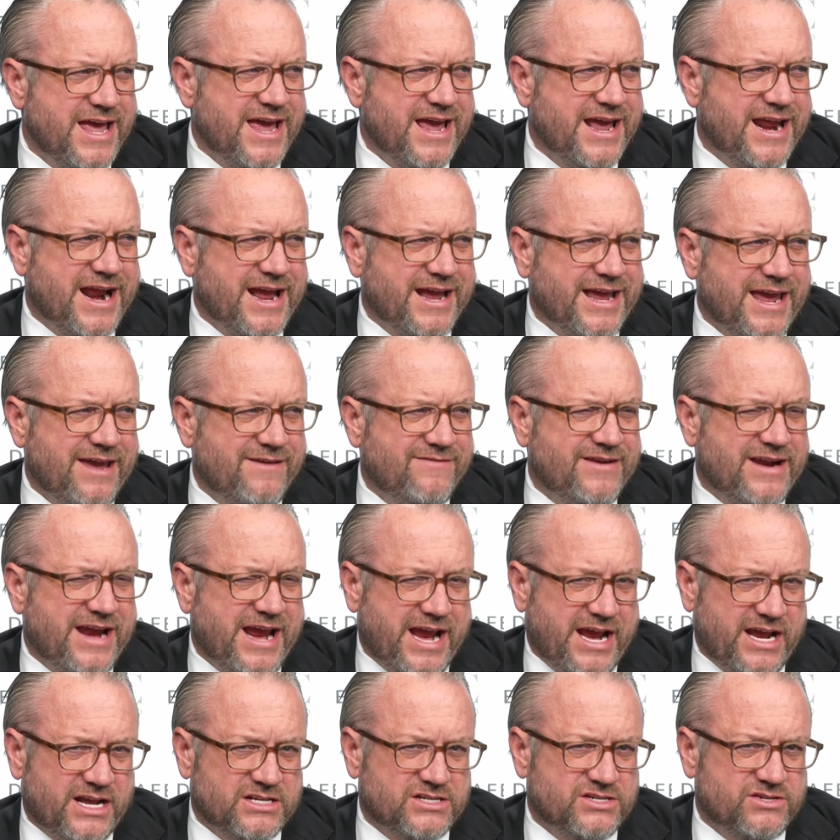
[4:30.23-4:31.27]
And I gave an
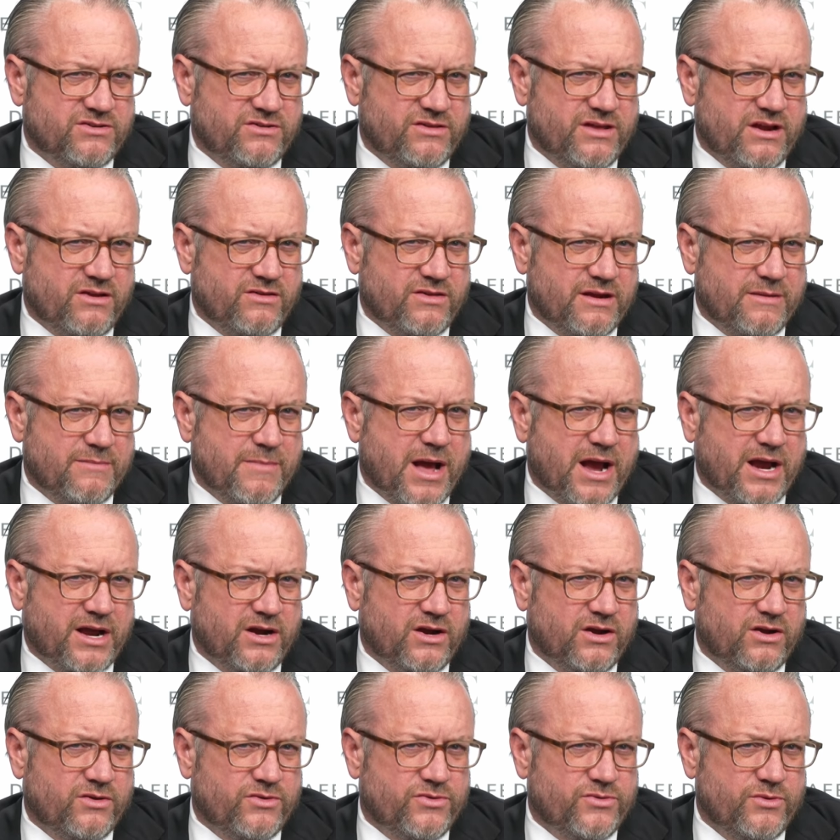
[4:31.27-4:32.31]
answer there that I'm not going
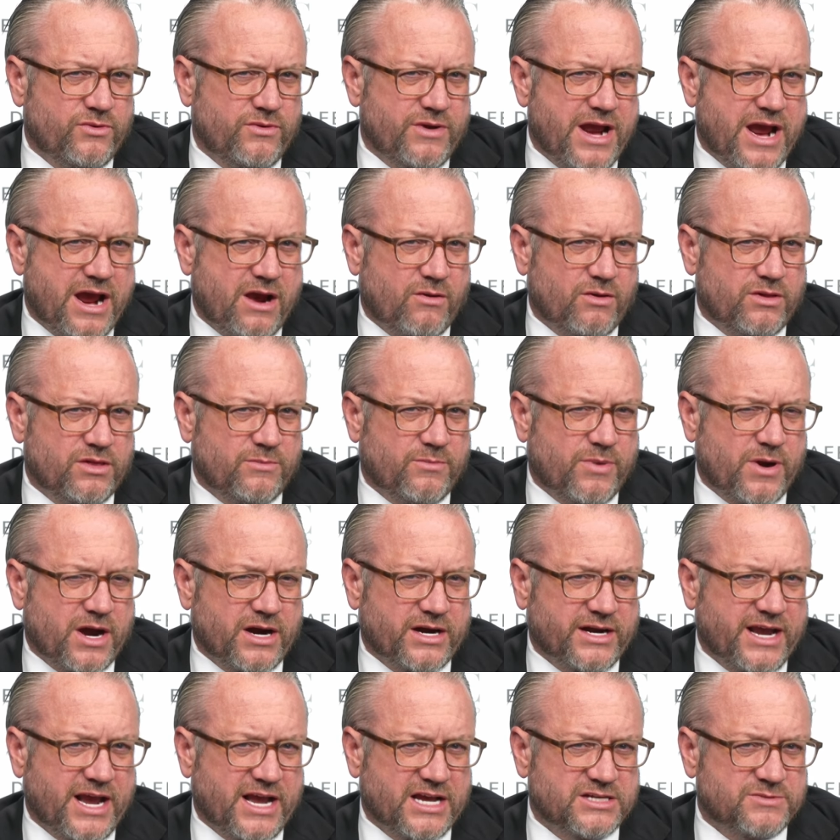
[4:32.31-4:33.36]
to go through now on the
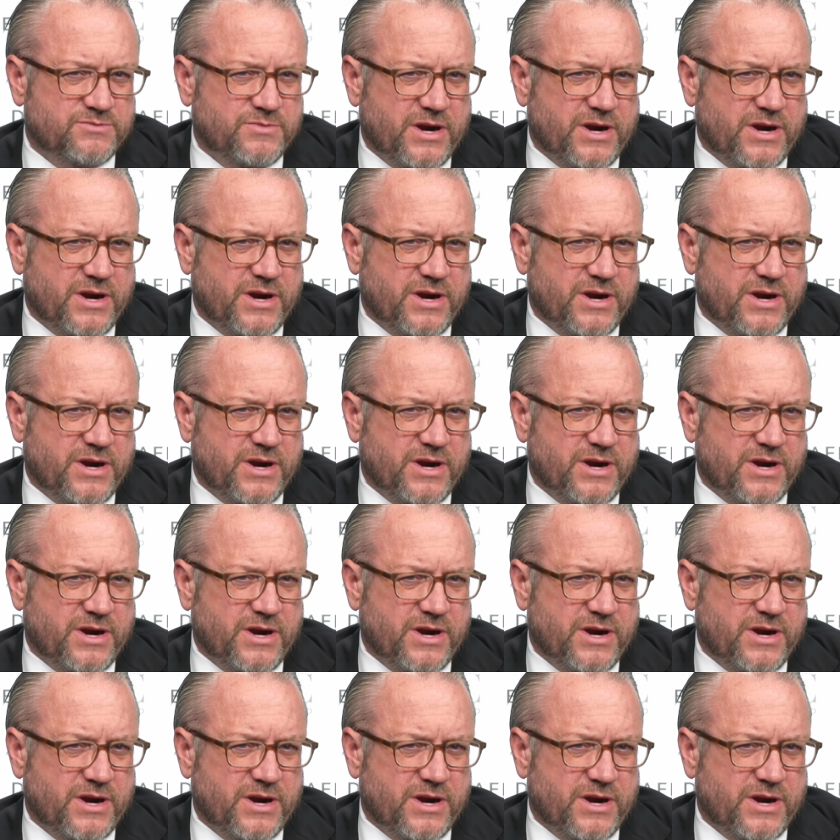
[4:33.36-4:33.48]
podcast,